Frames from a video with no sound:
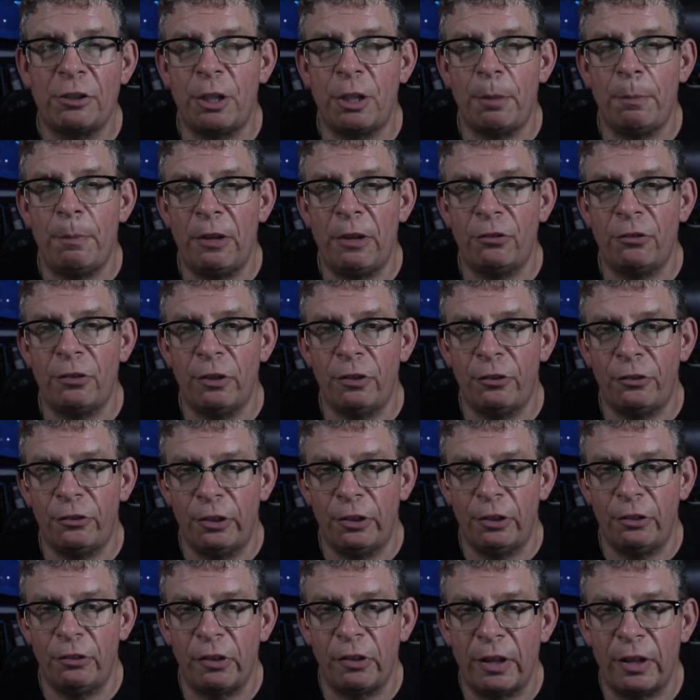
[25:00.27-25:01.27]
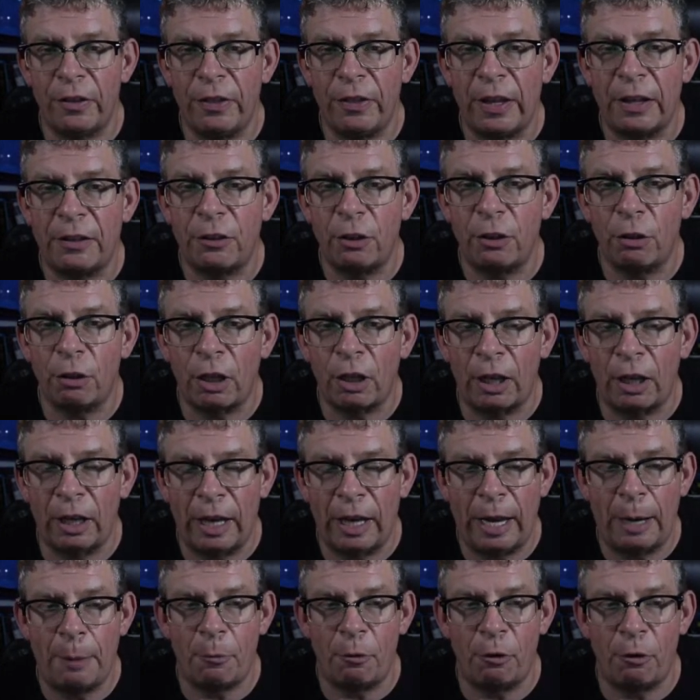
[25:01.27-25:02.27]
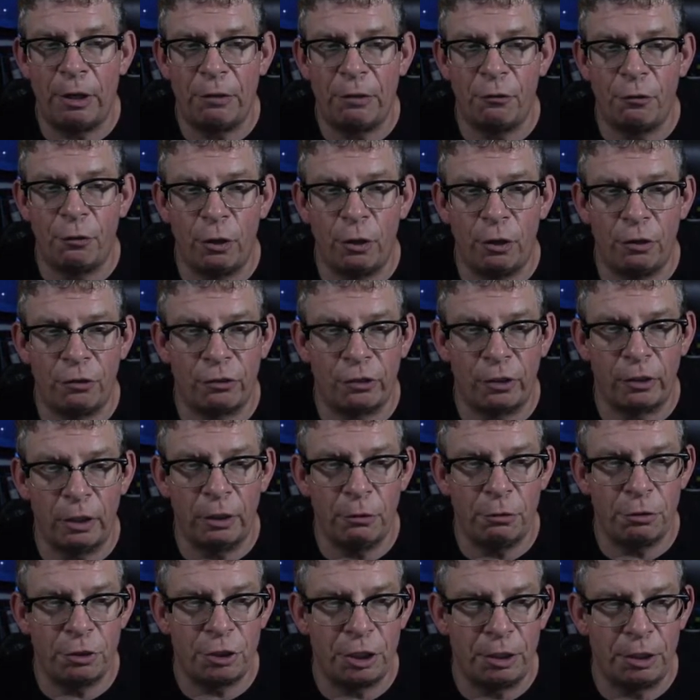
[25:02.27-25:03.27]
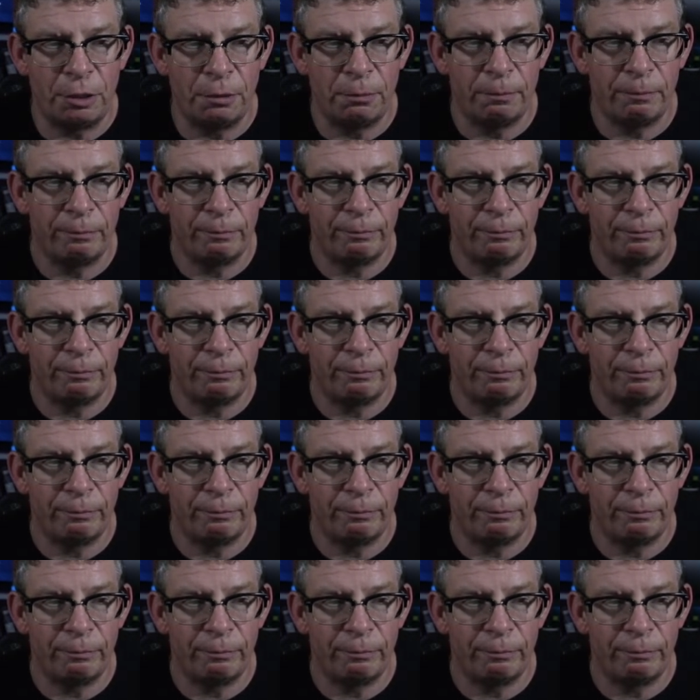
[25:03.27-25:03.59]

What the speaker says: to businesses that they're clamoring for a solution.